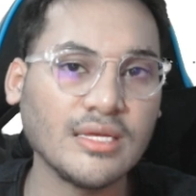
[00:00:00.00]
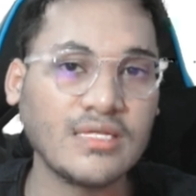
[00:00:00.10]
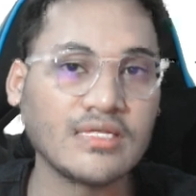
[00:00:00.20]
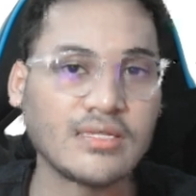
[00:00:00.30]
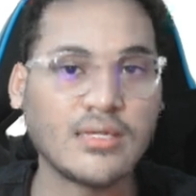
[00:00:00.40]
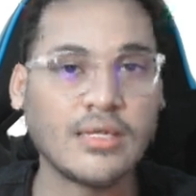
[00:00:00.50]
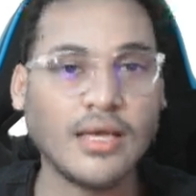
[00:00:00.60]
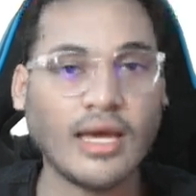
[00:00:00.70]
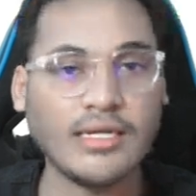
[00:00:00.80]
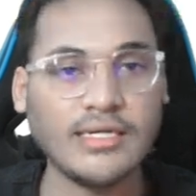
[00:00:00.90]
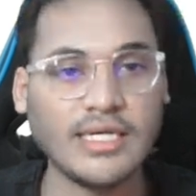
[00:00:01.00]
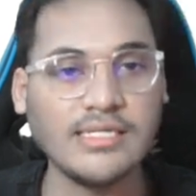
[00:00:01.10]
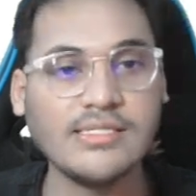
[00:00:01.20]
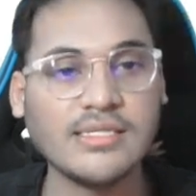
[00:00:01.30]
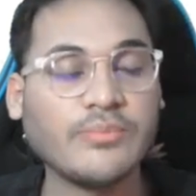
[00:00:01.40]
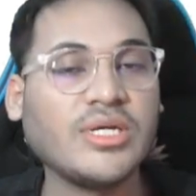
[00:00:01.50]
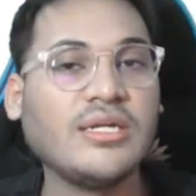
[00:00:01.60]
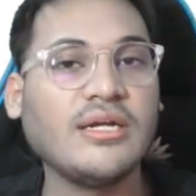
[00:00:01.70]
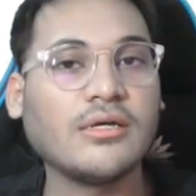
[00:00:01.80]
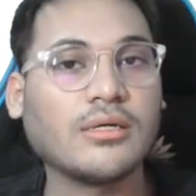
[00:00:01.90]
nature, and it deals
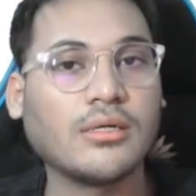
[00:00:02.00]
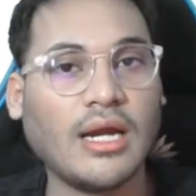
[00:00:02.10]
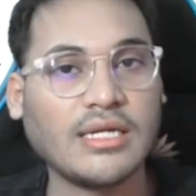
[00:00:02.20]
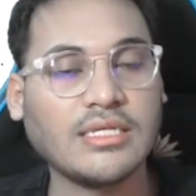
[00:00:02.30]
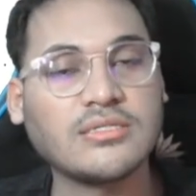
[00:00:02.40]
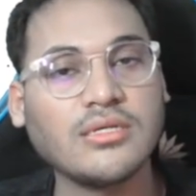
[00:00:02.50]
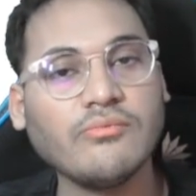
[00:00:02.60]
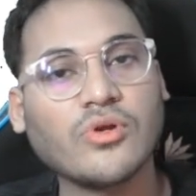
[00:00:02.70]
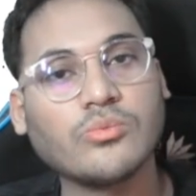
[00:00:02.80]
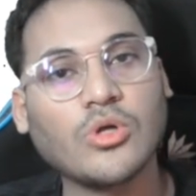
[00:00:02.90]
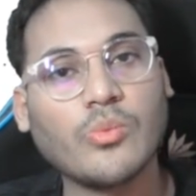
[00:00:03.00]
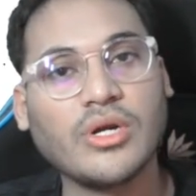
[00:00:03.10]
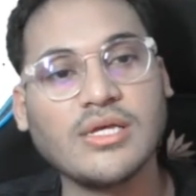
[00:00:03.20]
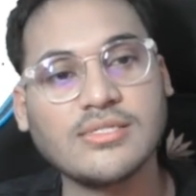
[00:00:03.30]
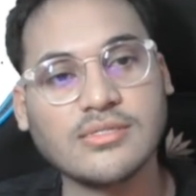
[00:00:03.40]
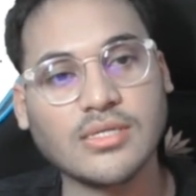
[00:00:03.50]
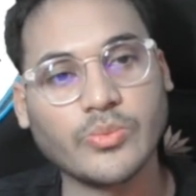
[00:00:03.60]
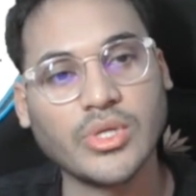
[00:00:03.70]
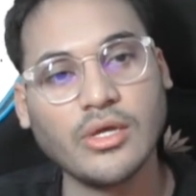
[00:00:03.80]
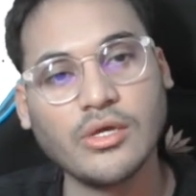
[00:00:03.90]
immediate attention from the operating
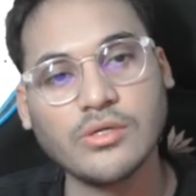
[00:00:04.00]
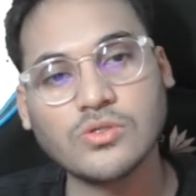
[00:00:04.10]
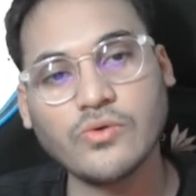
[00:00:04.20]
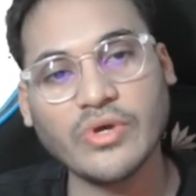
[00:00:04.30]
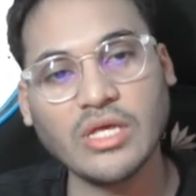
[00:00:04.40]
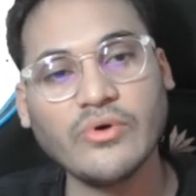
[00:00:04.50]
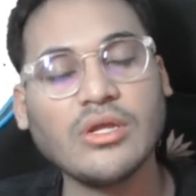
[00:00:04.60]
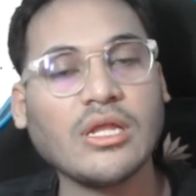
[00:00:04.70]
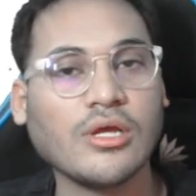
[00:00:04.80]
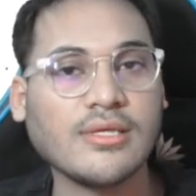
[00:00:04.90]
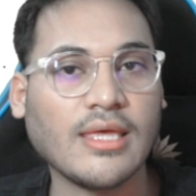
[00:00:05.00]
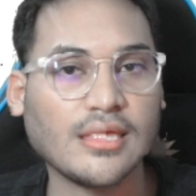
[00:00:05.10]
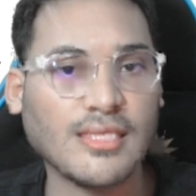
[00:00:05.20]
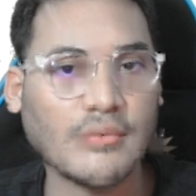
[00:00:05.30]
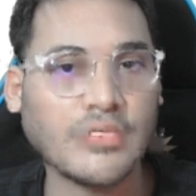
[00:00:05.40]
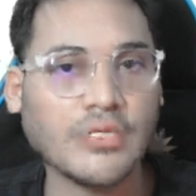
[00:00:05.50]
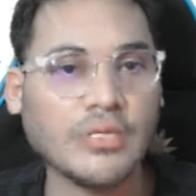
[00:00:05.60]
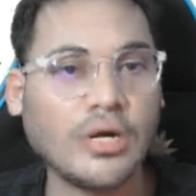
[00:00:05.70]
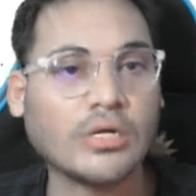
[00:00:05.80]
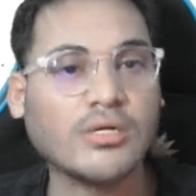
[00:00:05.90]
system. So whenever an
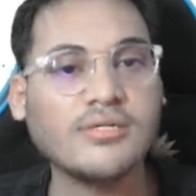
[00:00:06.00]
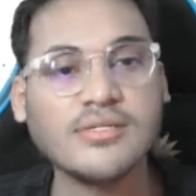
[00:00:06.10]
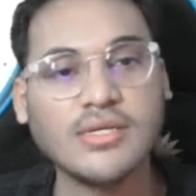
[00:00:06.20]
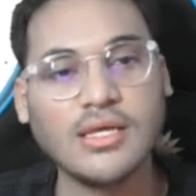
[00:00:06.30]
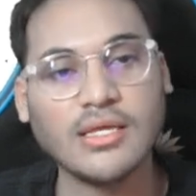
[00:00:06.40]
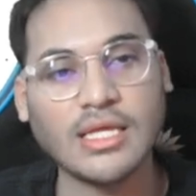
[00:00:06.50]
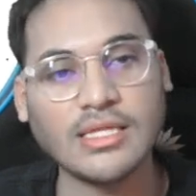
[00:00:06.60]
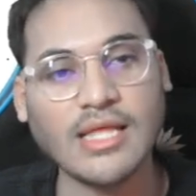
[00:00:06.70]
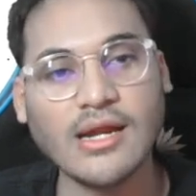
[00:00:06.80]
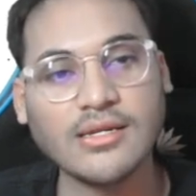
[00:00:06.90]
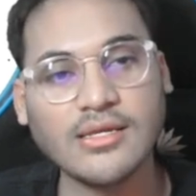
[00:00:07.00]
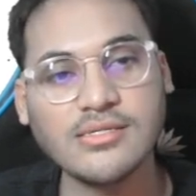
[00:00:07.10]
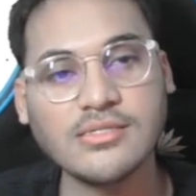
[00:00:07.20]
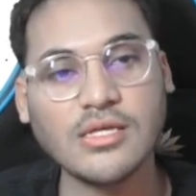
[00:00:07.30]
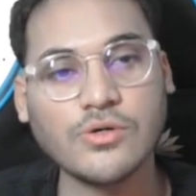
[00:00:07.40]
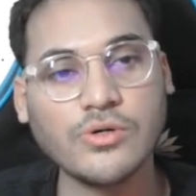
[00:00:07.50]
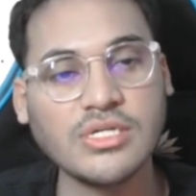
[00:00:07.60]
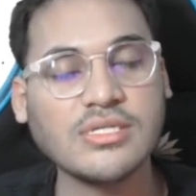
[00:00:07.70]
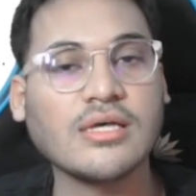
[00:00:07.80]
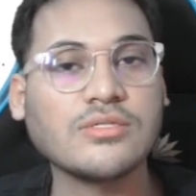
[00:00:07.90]
exception occurs, in that case, the
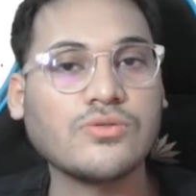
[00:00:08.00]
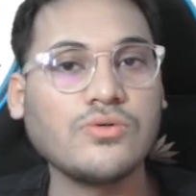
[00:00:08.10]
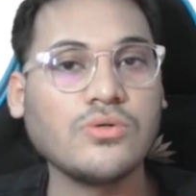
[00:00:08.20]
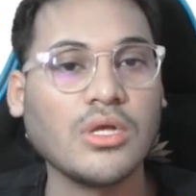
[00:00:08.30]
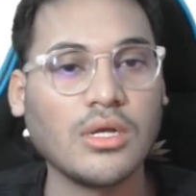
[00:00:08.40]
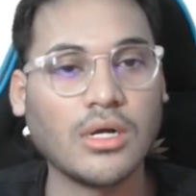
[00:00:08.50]
OS has to